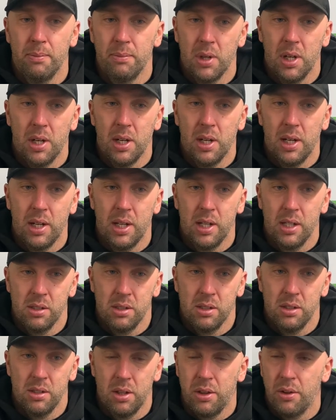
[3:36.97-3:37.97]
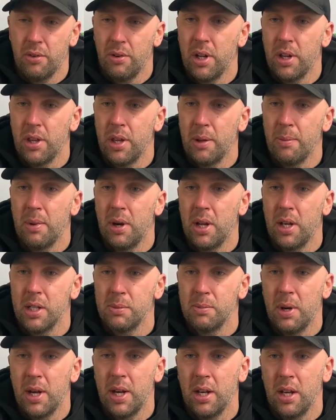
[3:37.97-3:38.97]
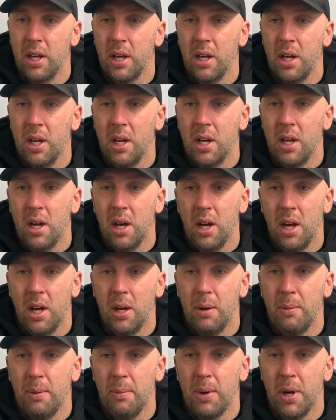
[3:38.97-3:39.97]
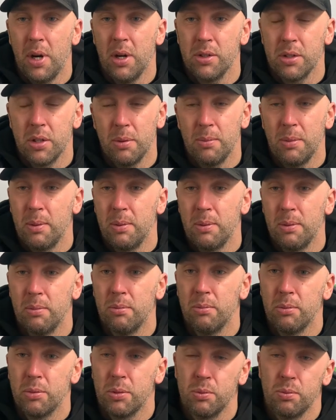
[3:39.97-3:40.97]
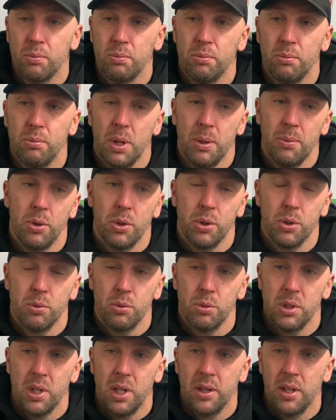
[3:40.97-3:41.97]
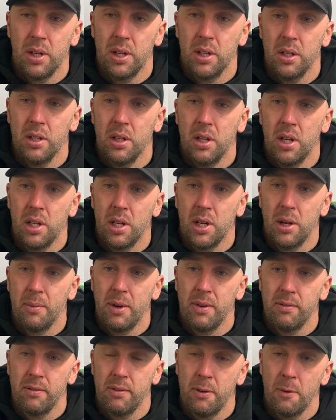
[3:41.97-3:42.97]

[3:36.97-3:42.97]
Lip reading: at least three of them players back. And Parso maybe a bit more towards the end of the month.